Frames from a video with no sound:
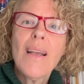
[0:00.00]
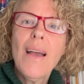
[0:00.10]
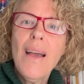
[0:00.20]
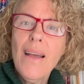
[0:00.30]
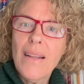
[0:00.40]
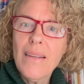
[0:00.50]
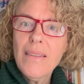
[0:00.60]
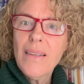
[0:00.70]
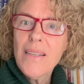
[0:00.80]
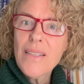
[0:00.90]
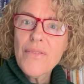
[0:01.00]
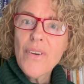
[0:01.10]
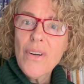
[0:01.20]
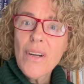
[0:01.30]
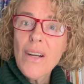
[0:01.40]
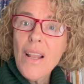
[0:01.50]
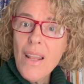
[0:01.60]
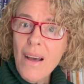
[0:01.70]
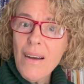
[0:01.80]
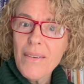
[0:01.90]
L is for
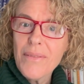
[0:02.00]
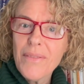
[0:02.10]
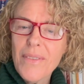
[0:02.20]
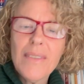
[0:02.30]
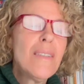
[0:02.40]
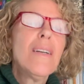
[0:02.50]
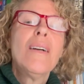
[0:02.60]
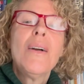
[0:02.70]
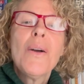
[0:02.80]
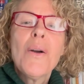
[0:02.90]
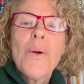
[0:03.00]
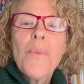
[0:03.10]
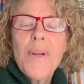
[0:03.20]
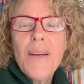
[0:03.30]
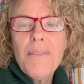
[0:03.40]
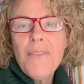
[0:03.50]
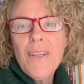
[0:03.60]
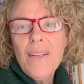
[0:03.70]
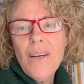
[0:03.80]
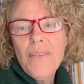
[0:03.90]
love. When I
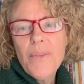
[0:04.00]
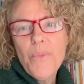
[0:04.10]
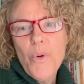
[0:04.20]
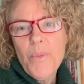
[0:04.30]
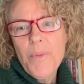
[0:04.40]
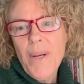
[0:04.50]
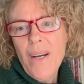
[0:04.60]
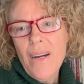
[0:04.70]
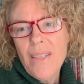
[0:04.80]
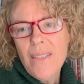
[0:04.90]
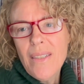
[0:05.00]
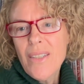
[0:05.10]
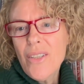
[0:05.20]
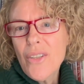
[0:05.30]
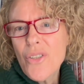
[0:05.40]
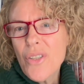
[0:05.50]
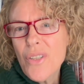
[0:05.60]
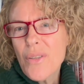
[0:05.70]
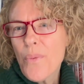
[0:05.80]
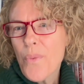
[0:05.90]
feel love, it warms my heart. It's not
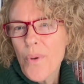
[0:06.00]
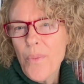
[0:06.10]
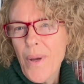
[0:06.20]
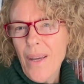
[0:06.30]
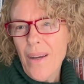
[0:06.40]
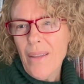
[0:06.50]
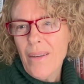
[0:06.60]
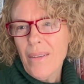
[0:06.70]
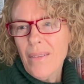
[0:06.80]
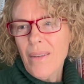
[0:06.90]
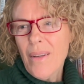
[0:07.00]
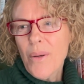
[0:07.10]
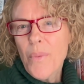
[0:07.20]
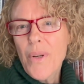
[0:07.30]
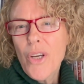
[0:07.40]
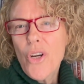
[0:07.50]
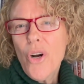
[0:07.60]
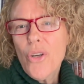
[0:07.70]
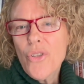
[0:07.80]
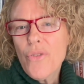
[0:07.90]
just one way either. When I
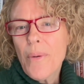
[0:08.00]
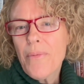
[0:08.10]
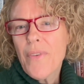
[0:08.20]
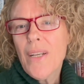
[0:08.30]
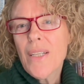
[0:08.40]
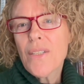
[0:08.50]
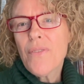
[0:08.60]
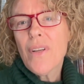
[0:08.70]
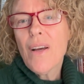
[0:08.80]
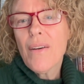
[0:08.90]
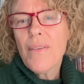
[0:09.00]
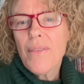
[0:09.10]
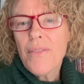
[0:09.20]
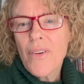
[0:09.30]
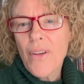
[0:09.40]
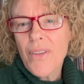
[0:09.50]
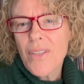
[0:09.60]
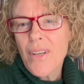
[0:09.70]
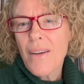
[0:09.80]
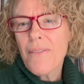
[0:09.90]
conjure up feelings for, love, for
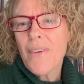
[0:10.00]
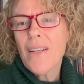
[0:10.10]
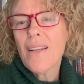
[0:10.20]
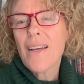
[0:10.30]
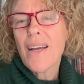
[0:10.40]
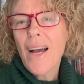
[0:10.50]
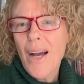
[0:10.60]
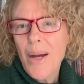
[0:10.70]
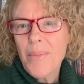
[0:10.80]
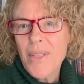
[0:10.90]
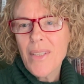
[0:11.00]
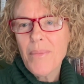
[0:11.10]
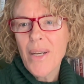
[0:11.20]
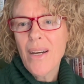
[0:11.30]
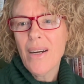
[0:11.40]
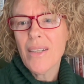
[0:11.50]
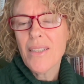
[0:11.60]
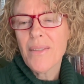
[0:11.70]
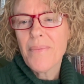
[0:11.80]
others, I feel a calmness in my heart.